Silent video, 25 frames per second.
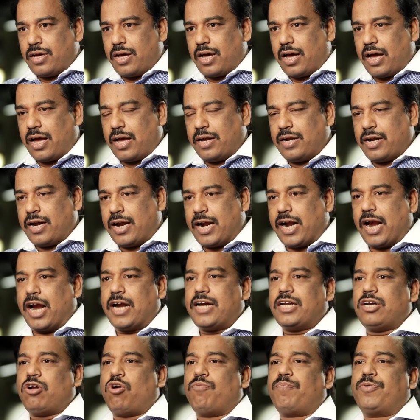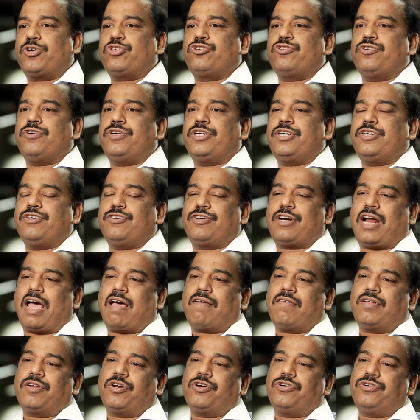and had an opportunity to
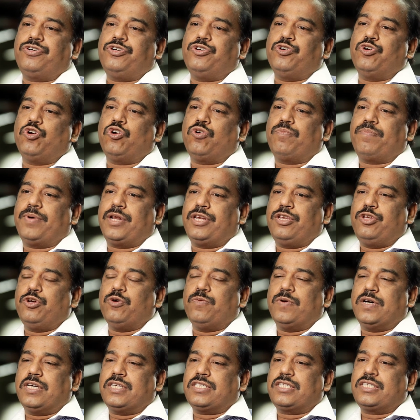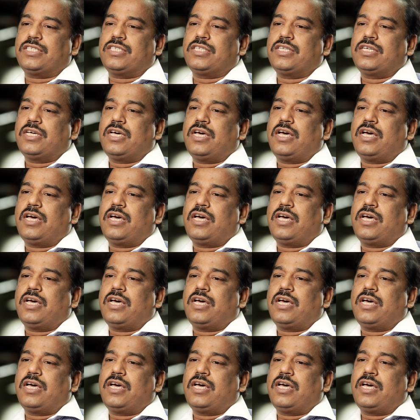travel around Europe and US